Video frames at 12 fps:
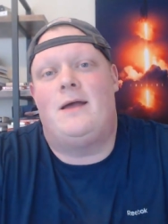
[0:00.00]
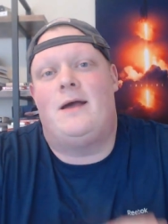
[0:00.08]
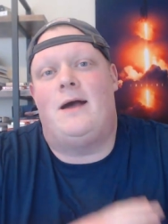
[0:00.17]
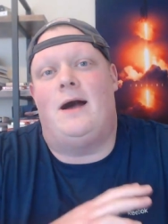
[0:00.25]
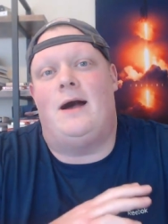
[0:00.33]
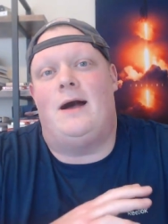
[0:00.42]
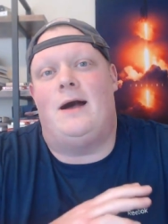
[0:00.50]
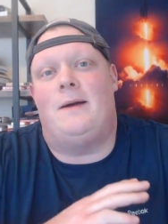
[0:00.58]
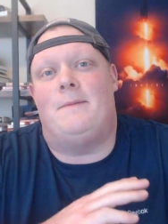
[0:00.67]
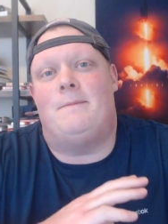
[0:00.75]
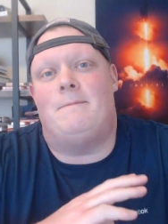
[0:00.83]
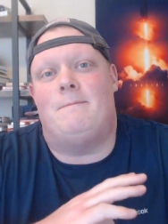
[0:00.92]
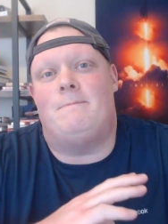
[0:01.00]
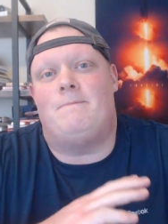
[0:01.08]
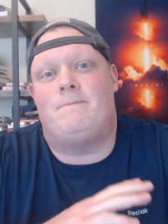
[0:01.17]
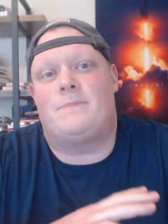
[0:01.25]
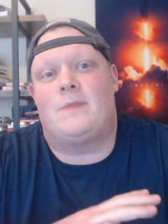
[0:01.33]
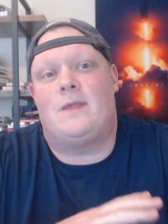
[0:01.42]
Um,
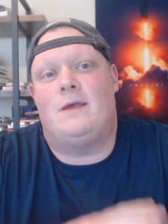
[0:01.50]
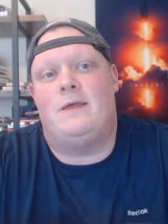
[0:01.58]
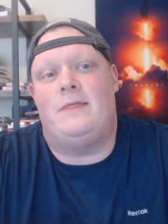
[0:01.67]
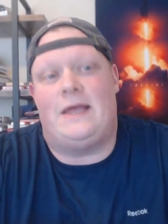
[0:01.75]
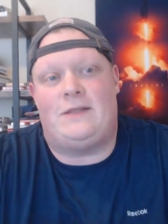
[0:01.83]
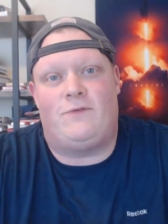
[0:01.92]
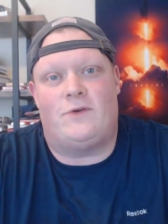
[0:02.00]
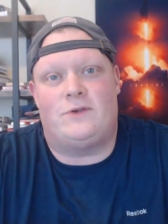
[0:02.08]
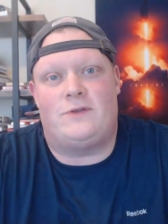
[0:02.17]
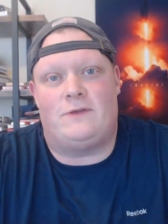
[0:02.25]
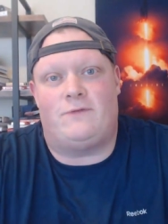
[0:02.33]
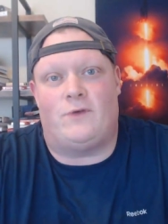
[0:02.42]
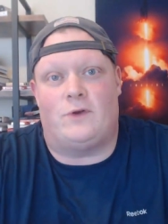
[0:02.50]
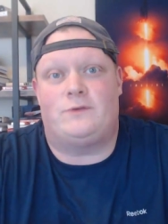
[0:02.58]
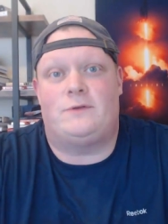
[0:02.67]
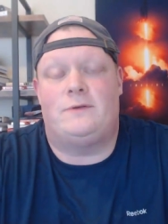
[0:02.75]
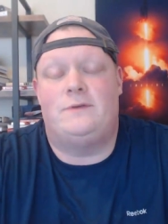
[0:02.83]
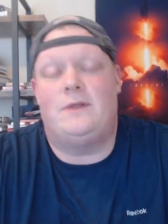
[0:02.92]
that's first things
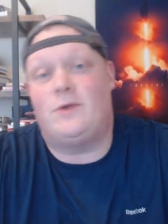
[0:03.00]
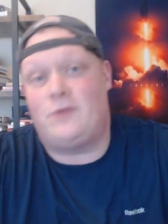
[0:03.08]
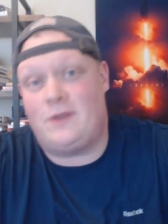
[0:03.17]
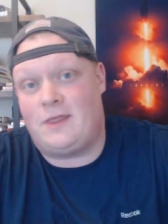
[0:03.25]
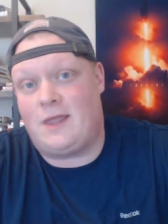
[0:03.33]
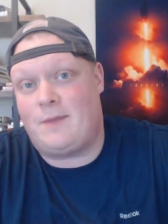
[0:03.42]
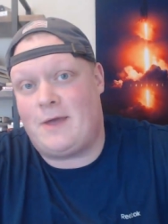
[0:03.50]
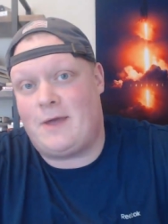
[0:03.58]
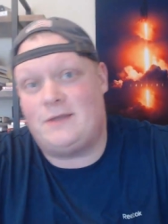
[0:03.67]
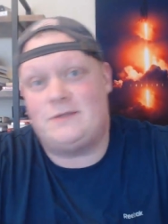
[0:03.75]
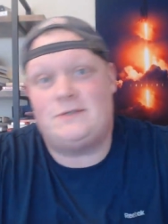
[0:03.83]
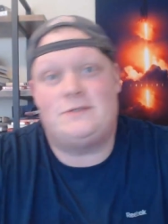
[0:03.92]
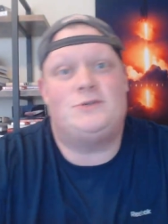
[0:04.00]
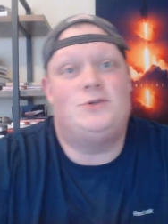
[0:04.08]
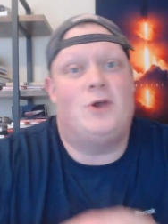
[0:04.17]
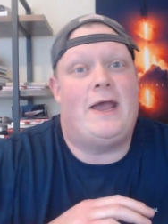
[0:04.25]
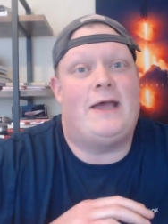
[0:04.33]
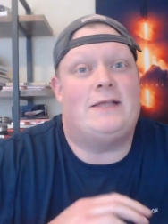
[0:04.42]
first. Another thing to think about is
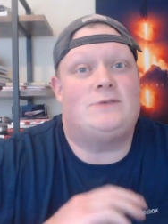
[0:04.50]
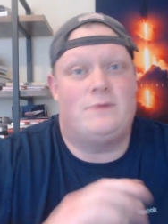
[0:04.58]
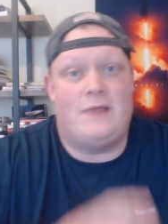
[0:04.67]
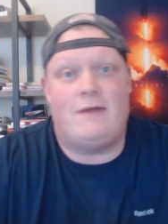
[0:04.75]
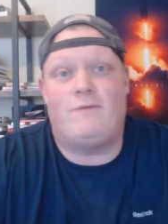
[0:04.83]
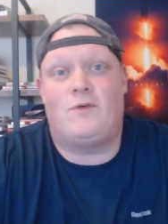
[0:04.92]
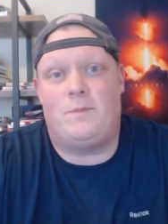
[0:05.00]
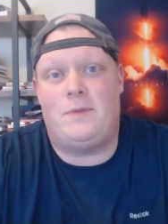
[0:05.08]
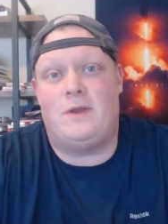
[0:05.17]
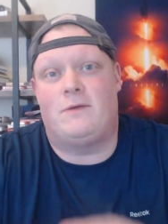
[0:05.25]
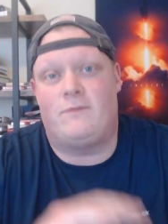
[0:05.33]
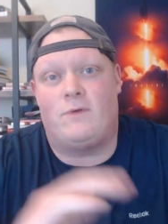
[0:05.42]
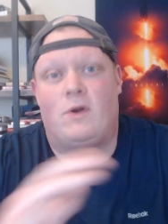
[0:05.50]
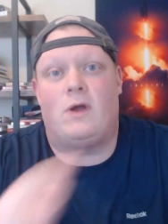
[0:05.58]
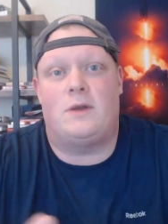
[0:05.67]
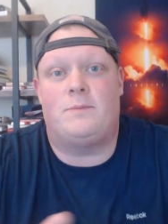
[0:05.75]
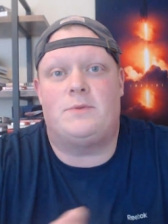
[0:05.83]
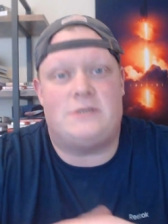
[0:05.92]
your ads will never appear for
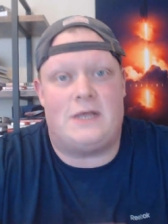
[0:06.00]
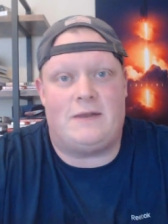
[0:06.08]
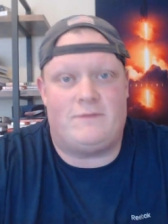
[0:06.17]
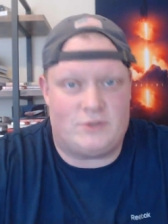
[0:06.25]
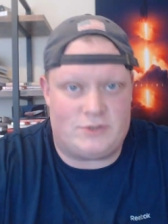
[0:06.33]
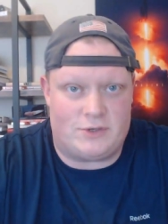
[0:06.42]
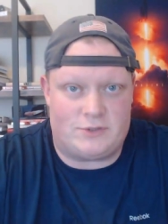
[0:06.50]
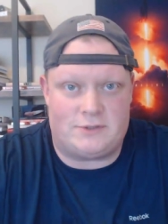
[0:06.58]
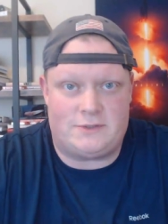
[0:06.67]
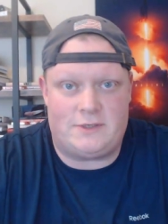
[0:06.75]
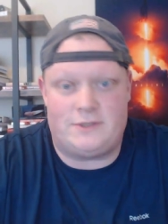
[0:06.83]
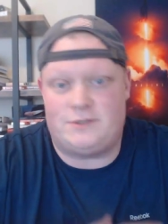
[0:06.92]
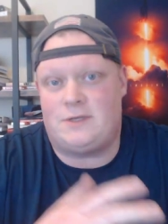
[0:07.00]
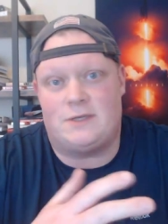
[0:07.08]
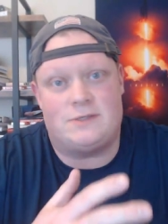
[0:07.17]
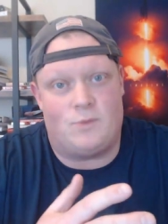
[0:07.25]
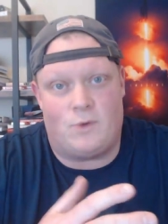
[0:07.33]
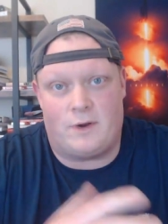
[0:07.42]
100% of your searches. It just
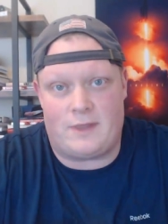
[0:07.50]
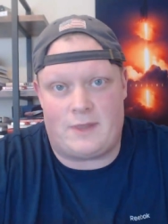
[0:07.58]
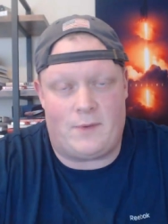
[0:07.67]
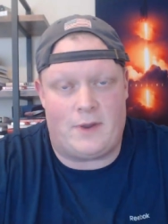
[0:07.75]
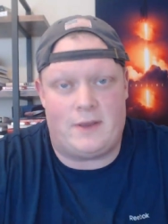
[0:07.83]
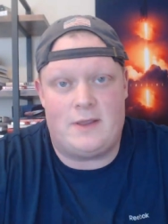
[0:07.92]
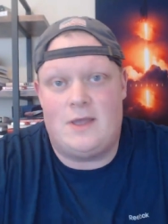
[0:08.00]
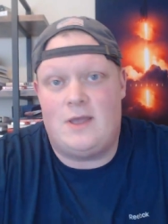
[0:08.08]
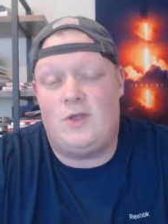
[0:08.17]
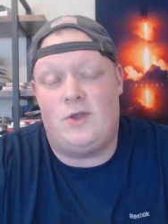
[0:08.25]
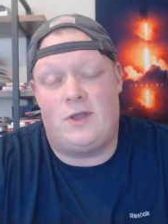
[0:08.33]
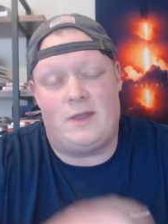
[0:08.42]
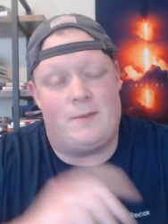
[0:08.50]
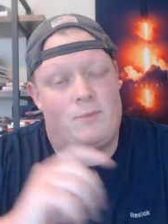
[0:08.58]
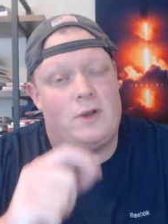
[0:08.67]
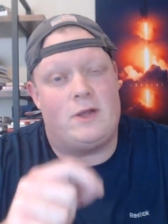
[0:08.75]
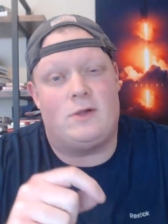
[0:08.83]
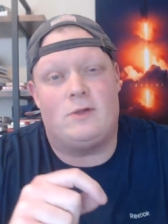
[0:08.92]
doesn't work that way. You can get
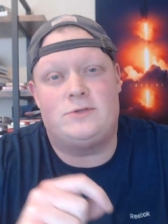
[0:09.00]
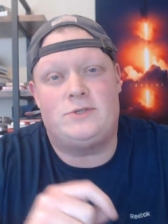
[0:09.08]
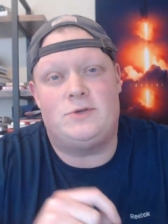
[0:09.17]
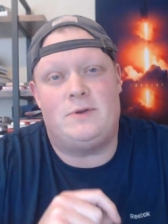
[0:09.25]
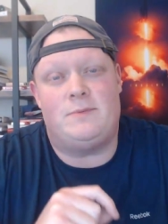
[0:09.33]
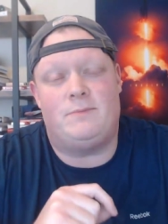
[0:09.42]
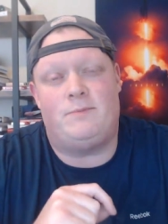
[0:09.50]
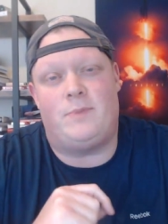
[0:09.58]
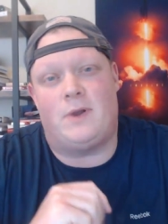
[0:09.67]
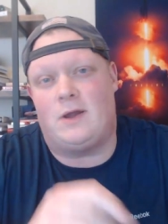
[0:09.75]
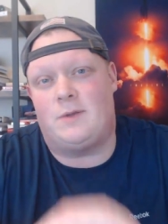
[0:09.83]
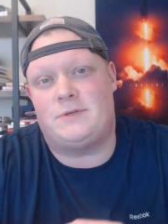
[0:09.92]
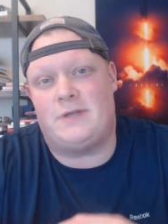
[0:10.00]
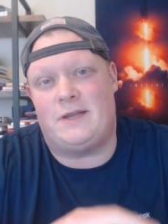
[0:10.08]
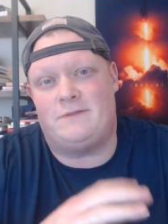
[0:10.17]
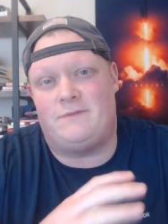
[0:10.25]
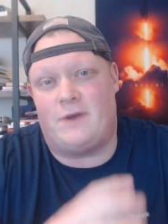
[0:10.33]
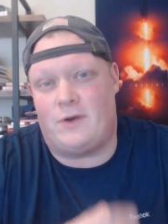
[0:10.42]
pretty close to it, but
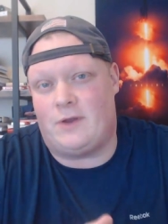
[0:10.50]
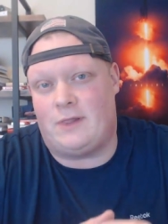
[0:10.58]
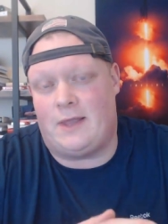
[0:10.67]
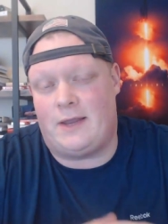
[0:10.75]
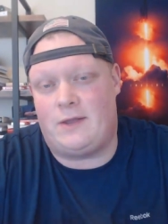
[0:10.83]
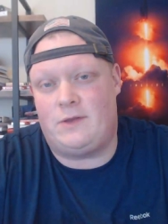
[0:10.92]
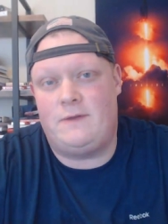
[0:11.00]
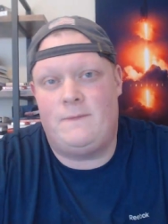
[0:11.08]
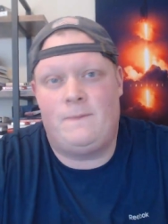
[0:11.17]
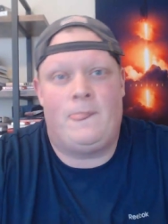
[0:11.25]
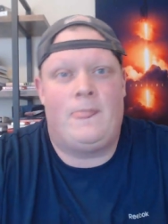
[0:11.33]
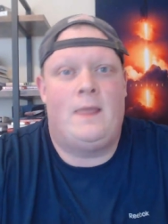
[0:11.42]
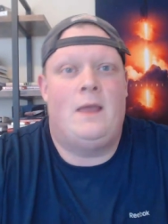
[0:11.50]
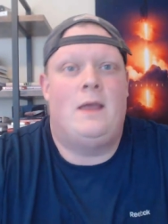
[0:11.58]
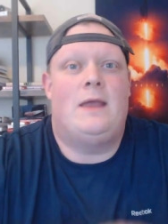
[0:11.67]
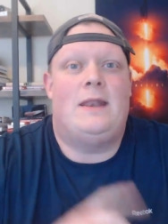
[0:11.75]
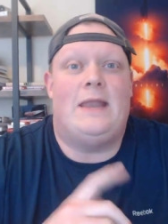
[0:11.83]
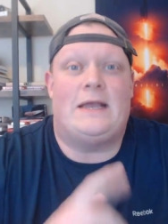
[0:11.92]
100% is very unlikely.
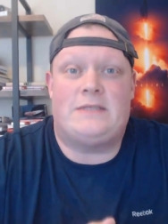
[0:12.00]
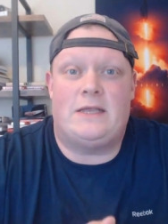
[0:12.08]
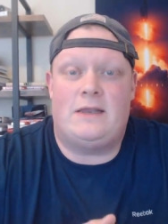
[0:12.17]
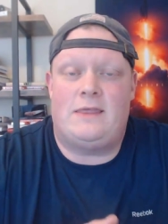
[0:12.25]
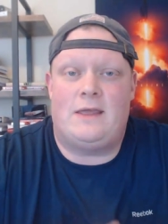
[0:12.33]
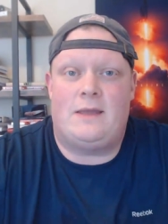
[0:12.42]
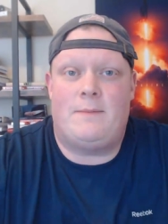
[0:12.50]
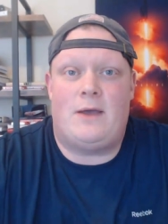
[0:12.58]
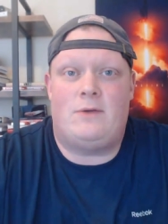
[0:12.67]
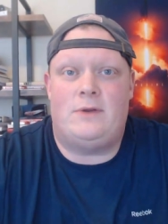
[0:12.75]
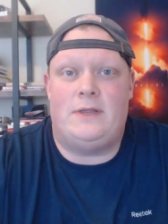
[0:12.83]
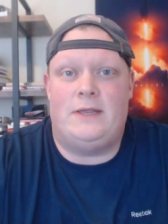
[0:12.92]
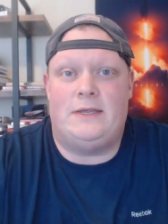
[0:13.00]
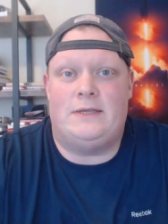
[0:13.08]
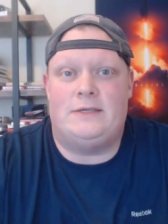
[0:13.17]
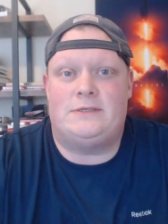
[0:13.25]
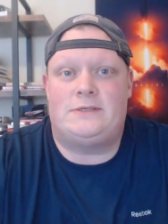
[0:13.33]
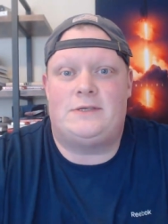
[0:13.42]
Next thing to think about
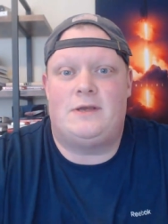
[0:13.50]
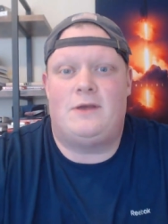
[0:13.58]
is